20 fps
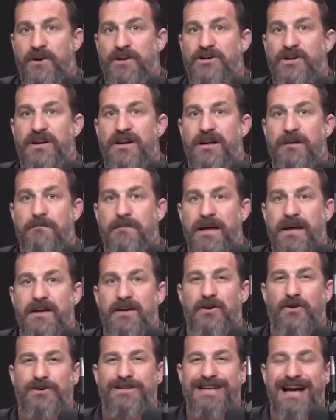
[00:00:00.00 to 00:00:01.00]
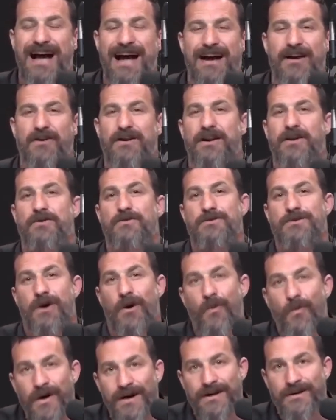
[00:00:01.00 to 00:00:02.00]
friction can be you're tired and you
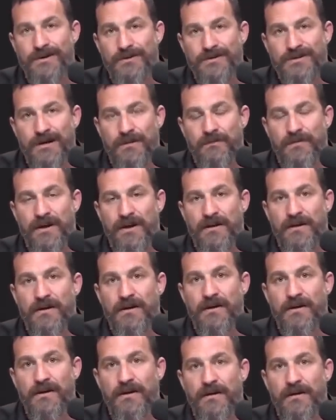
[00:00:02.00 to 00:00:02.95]
don't want to do something,